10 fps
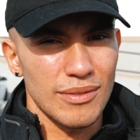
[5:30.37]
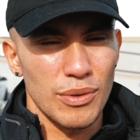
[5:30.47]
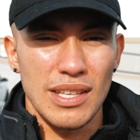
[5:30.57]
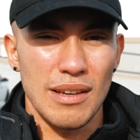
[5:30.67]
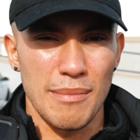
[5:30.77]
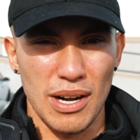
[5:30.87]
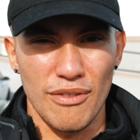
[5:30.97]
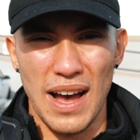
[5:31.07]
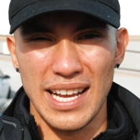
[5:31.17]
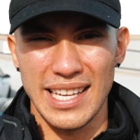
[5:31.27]
with the amount
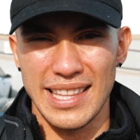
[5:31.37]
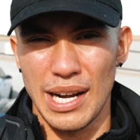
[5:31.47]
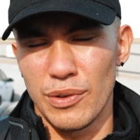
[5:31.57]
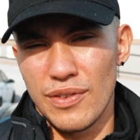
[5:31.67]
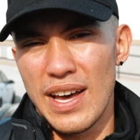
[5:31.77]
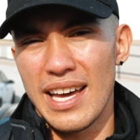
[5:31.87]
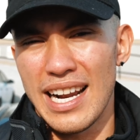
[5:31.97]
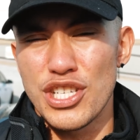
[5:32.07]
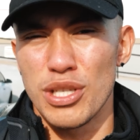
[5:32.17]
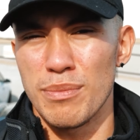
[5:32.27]
of fat gain that I would have had,
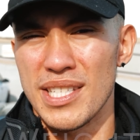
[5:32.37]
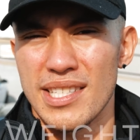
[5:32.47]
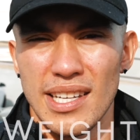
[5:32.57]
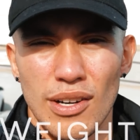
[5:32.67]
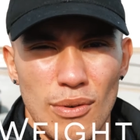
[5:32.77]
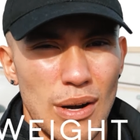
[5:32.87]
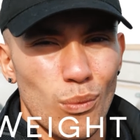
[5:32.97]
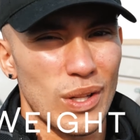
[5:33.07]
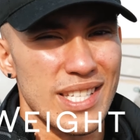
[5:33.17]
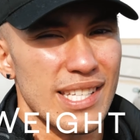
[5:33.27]
I should be sitting around
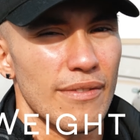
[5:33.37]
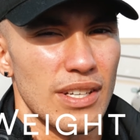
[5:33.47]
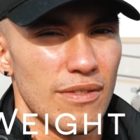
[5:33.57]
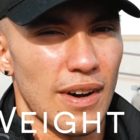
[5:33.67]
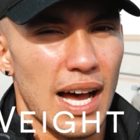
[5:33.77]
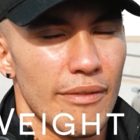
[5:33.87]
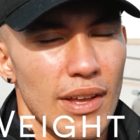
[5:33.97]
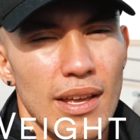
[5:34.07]
175.